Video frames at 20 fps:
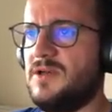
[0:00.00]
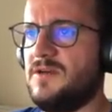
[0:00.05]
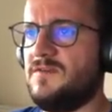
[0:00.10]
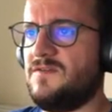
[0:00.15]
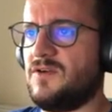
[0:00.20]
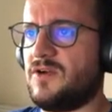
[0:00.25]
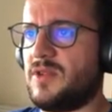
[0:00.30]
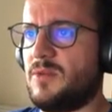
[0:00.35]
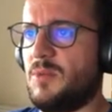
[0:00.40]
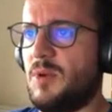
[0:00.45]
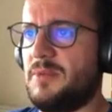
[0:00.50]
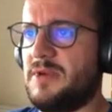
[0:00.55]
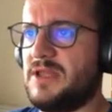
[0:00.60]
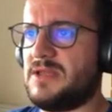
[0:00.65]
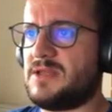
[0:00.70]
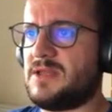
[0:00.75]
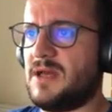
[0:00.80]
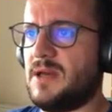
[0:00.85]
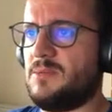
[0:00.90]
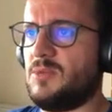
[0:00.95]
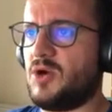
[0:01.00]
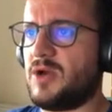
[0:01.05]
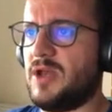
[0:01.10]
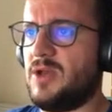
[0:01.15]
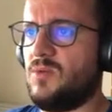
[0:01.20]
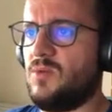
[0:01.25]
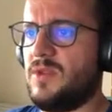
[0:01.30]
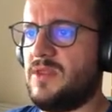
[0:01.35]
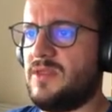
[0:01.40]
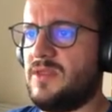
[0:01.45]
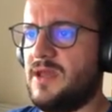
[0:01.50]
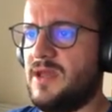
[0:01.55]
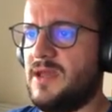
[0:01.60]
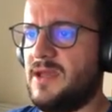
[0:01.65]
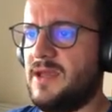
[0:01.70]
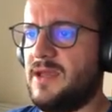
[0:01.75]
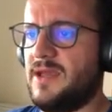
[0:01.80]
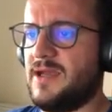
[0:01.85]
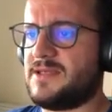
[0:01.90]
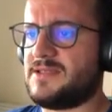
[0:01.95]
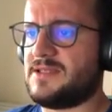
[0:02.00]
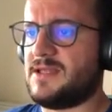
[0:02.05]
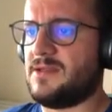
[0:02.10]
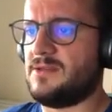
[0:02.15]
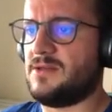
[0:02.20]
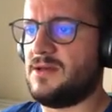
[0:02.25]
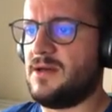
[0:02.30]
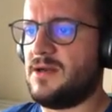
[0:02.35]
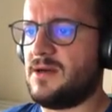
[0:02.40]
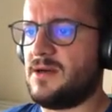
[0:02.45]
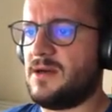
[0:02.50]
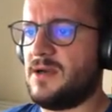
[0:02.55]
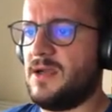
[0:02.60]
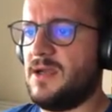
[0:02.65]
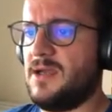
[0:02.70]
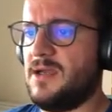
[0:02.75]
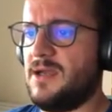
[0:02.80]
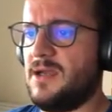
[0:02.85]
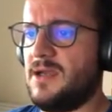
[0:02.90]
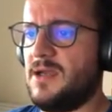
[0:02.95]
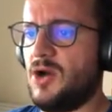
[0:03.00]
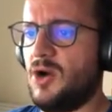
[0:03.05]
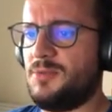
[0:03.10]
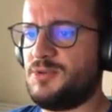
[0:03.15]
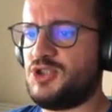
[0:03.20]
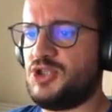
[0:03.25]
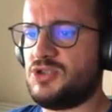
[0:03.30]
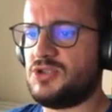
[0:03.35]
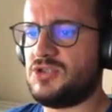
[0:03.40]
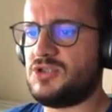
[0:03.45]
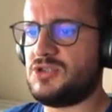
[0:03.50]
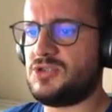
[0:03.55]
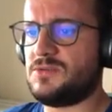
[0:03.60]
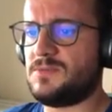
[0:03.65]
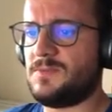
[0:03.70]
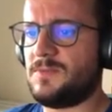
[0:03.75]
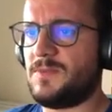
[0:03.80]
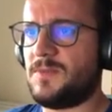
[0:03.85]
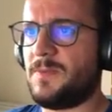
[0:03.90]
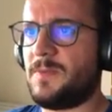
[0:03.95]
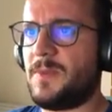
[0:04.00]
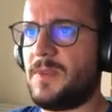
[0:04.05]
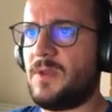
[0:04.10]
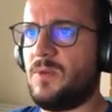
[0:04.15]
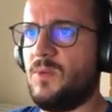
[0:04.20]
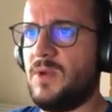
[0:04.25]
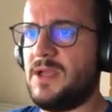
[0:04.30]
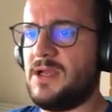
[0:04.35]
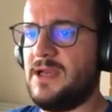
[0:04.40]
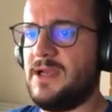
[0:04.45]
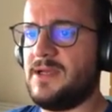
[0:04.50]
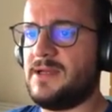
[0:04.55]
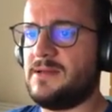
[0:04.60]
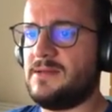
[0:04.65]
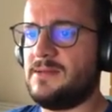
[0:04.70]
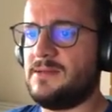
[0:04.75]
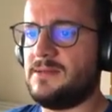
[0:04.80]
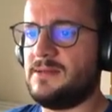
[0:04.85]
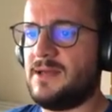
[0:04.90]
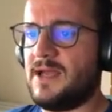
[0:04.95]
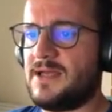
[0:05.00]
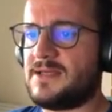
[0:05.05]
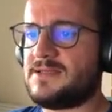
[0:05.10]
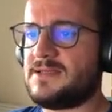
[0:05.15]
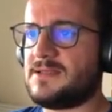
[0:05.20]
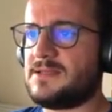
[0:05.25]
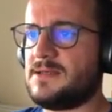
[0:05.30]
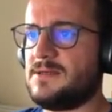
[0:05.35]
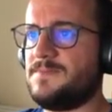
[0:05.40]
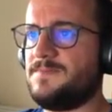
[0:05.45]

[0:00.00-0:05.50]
For the moment I'm okay with the standard options. We click next.